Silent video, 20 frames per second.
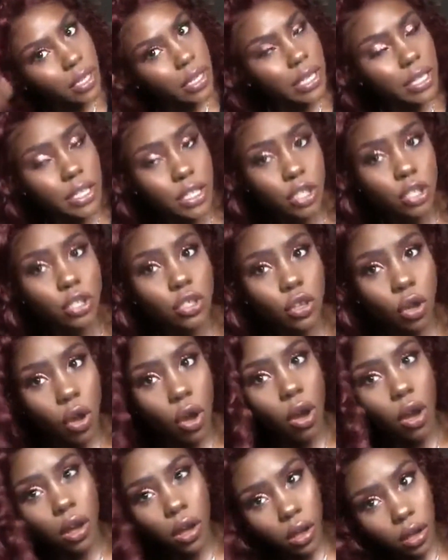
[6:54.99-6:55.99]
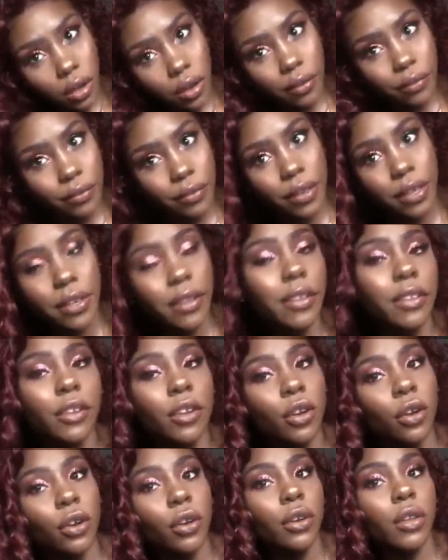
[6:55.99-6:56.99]
It's soft, it's
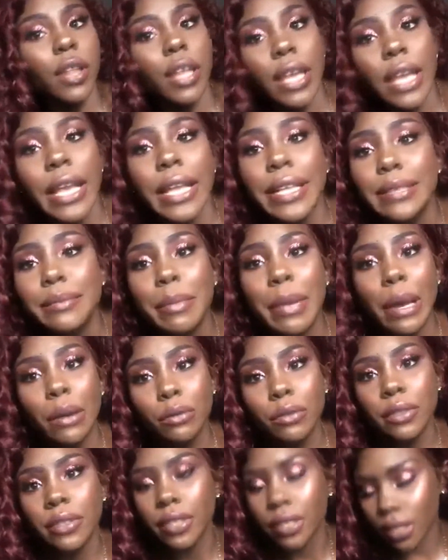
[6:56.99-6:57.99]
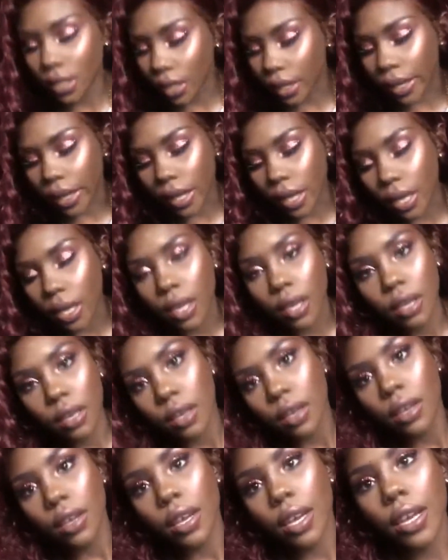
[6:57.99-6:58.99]
curly, it's bouncy. Like,
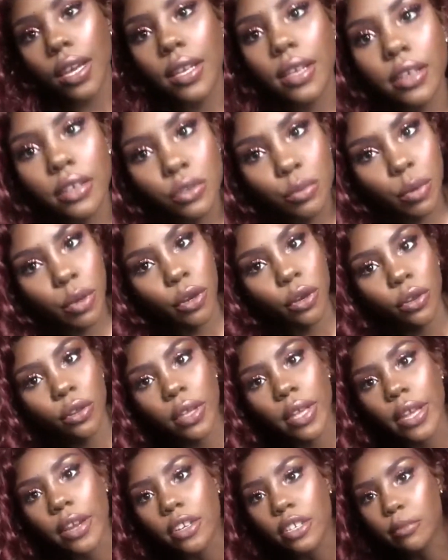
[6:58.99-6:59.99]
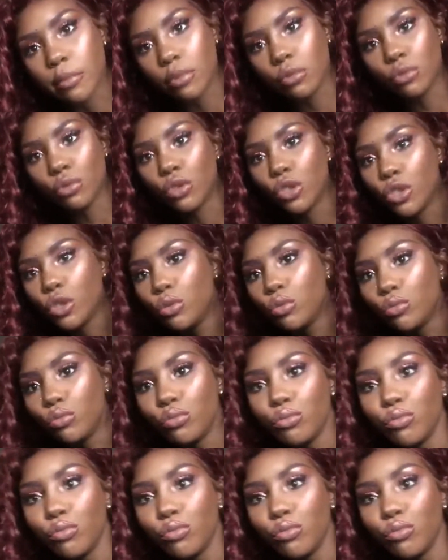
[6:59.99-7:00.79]
it does what curly hair is supposed to do,